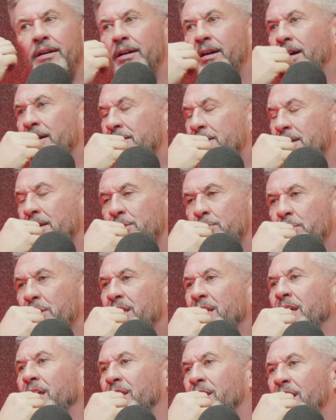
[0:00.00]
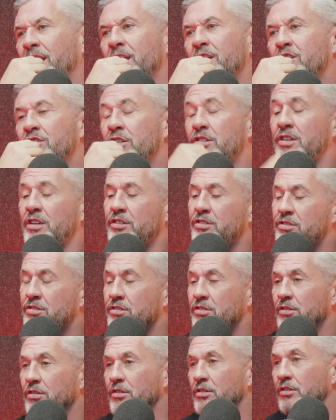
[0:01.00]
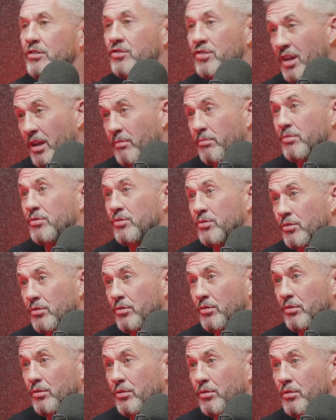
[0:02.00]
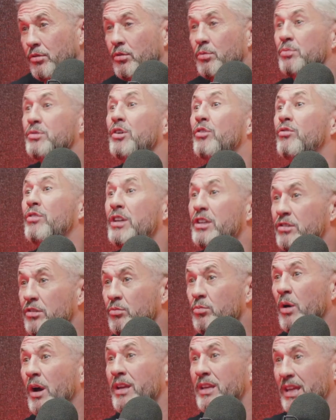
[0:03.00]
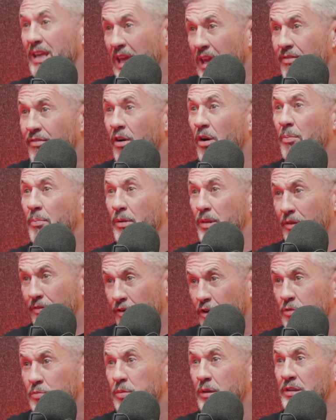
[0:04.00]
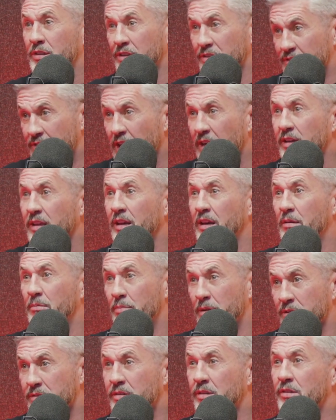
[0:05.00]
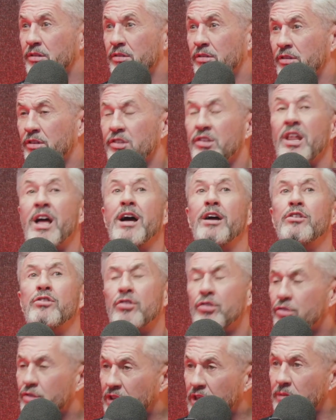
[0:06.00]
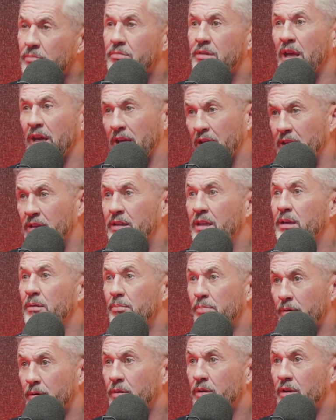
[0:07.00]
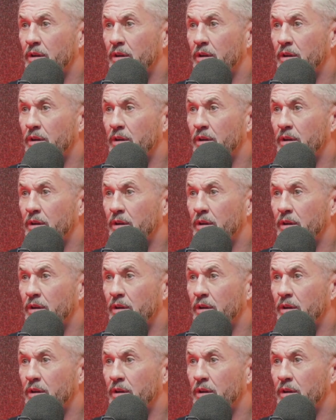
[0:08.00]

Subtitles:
I says, what do you think? She says, James, there was a reason why you gave it up in the first place to start your own business. She's like, just keep digging deep.